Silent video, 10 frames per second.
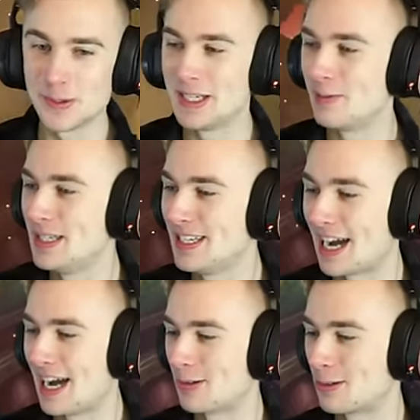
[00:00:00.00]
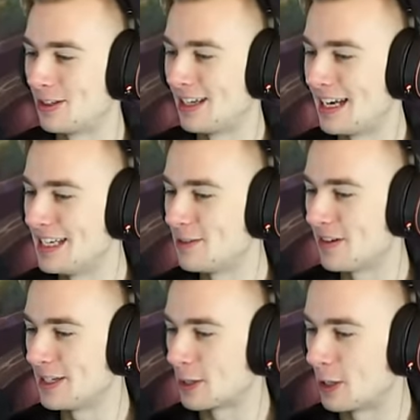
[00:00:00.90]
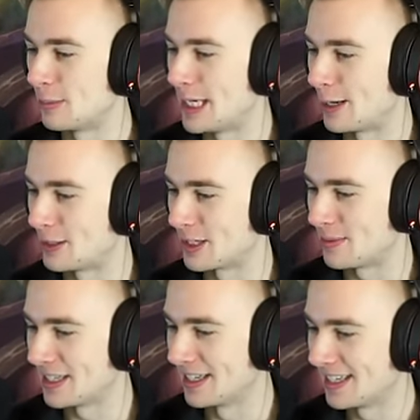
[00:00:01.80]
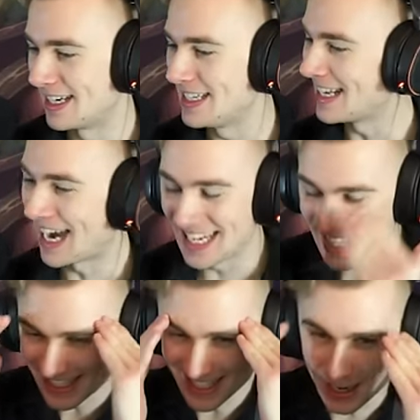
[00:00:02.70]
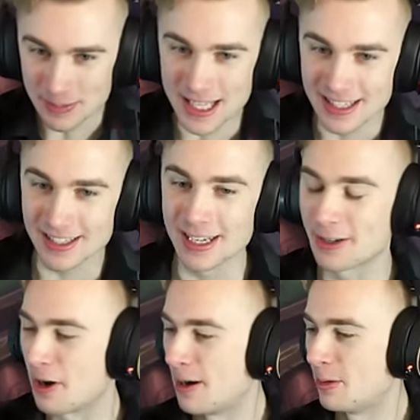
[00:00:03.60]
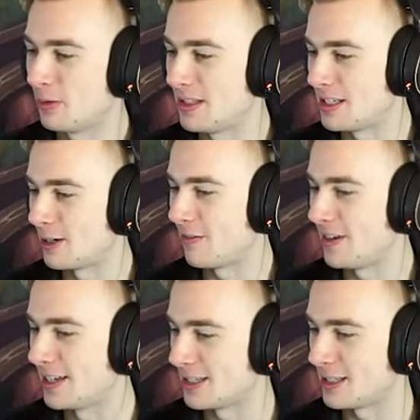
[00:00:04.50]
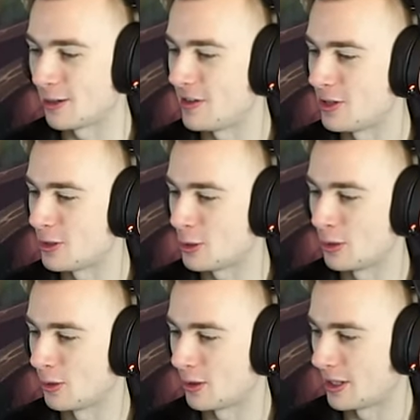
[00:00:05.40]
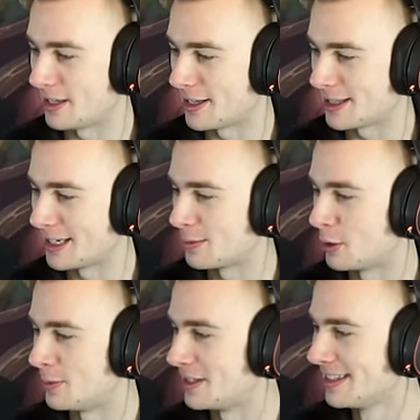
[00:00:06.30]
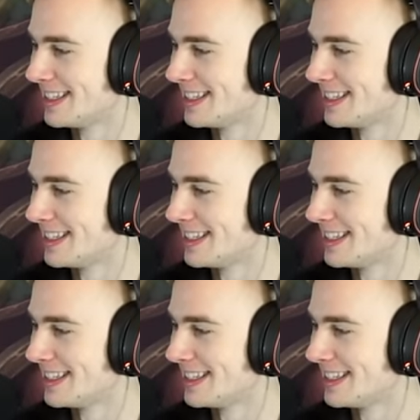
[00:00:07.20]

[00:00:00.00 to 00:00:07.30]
we, we need a higher roll. I need to find Karma now or something. I need I need something to like combo with Seraphine because Seraphine's just doing a whole lot of nothing at the moment.